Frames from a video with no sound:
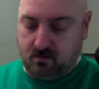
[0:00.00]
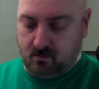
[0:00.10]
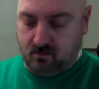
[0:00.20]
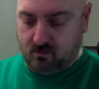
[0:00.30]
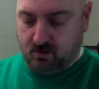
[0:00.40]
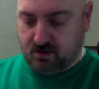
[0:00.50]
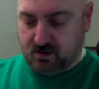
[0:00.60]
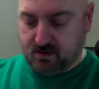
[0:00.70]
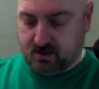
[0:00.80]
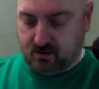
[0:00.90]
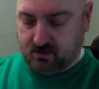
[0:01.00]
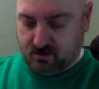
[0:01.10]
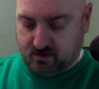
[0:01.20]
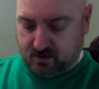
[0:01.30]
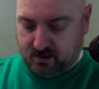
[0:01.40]
what this thing
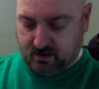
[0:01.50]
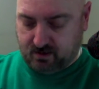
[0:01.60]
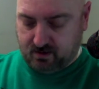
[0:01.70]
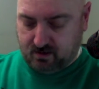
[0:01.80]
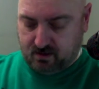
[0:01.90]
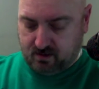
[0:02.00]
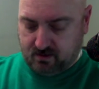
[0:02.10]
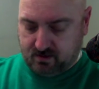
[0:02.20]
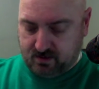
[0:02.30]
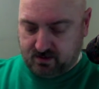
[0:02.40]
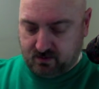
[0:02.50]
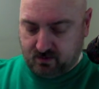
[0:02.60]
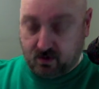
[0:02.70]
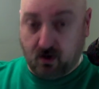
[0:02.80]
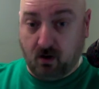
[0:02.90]
looks like. Because as I
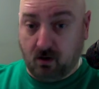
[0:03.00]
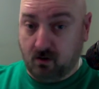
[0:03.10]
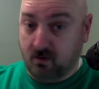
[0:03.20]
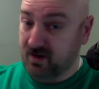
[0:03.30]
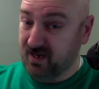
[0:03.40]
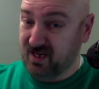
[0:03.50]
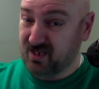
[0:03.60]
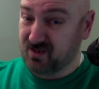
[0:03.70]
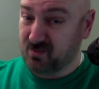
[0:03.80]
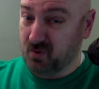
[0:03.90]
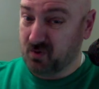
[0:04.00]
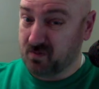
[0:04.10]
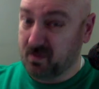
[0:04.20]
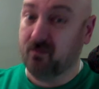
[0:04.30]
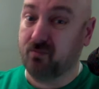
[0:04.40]
recall, is supposed to
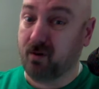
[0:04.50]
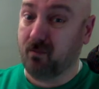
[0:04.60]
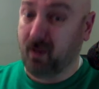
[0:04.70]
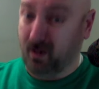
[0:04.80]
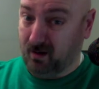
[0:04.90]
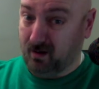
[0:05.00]
be pretty big.